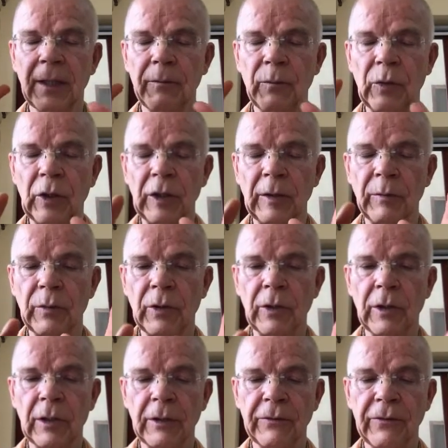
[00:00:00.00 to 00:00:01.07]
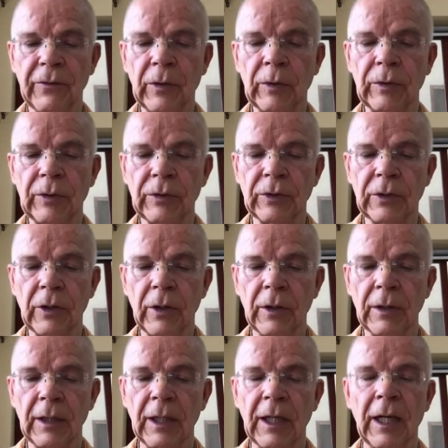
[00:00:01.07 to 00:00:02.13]
become more and more
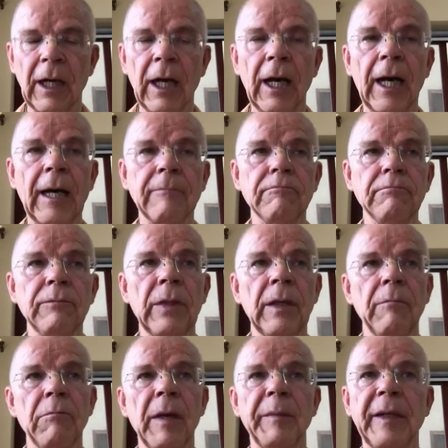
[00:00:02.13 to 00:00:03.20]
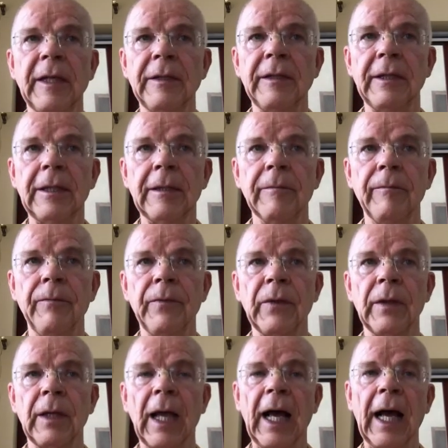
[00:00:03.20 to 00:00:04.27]
focused on aham mameti,
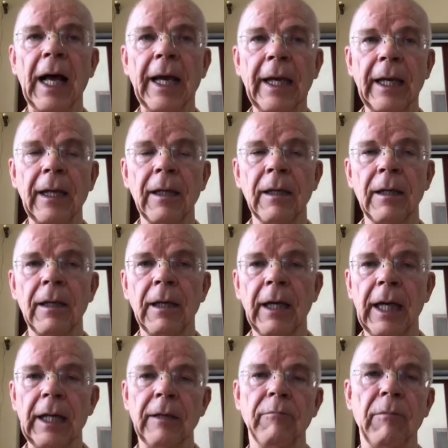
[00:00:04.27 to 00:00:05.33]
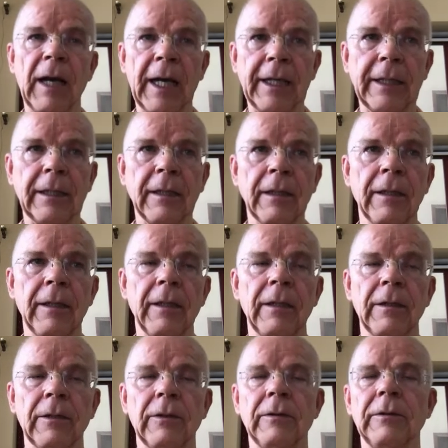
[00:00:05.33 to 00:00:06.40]
I and mine.
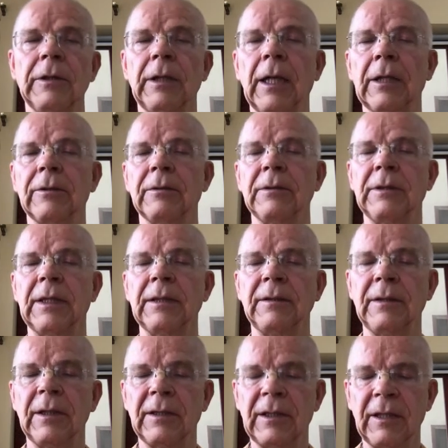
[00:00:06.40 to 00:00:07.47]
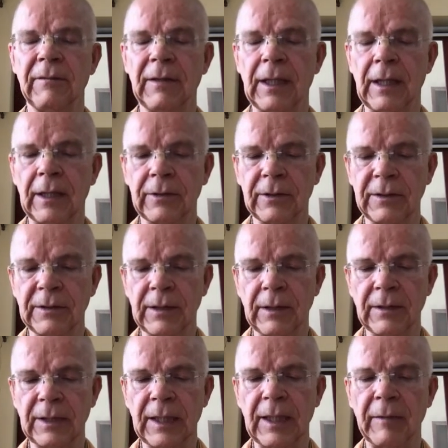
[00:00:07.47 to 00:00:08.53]
Y la conciencia se va a
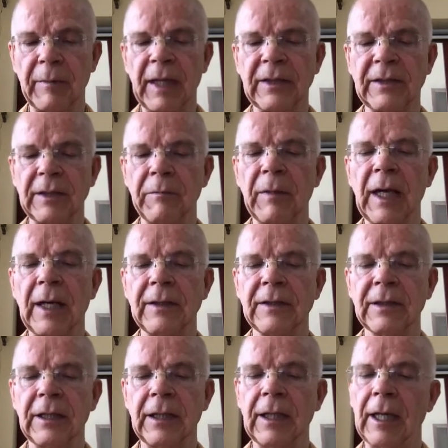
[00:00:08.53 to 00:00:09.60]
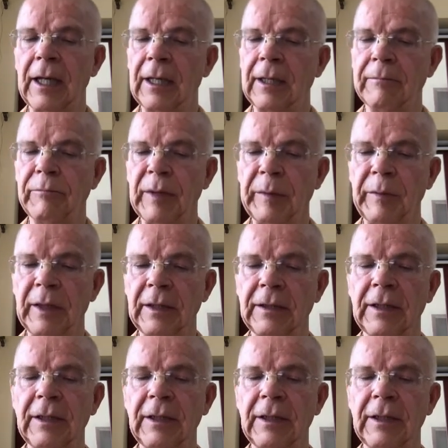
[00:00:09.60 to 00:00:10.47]
concentrar más y más en aham